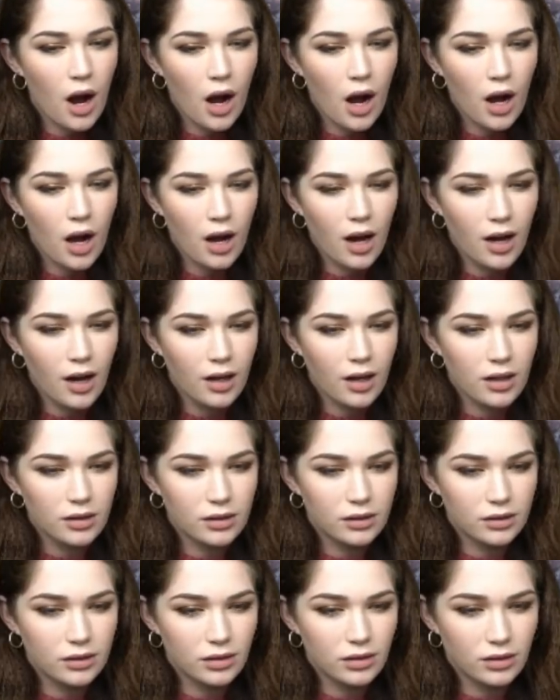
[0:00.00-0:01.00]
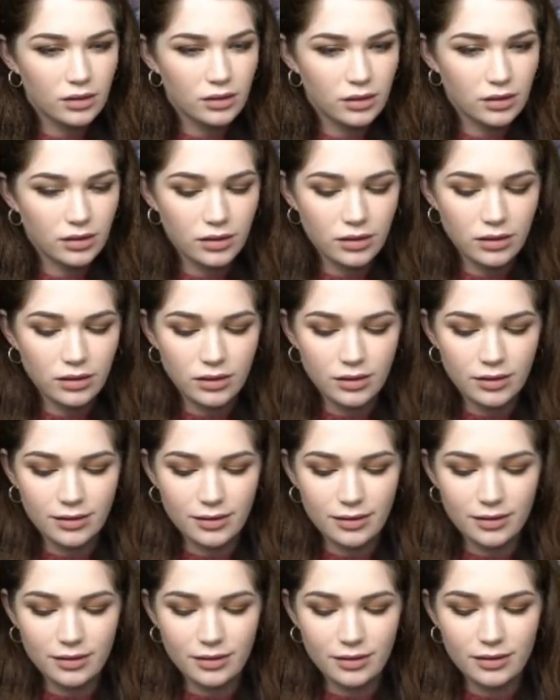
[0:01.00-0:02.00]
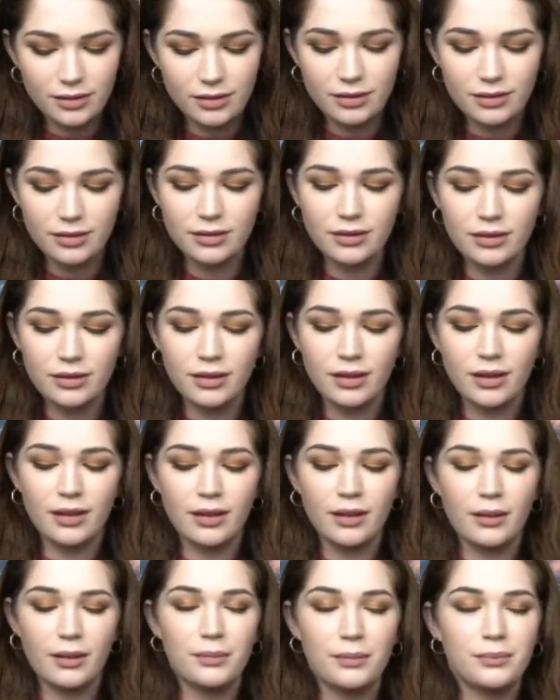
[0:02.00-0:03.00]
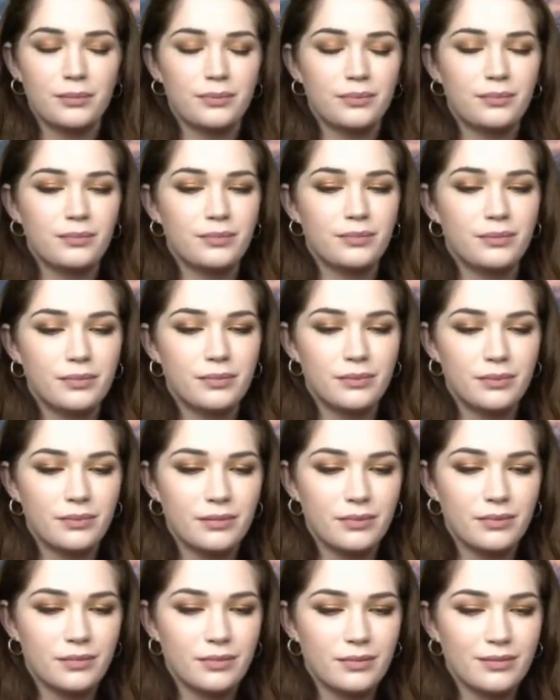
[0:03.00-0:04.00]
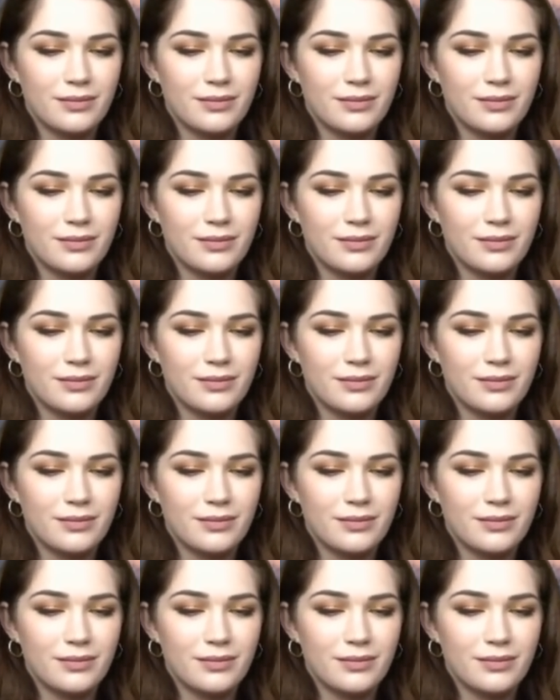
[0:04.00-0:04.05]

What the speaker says: (silent)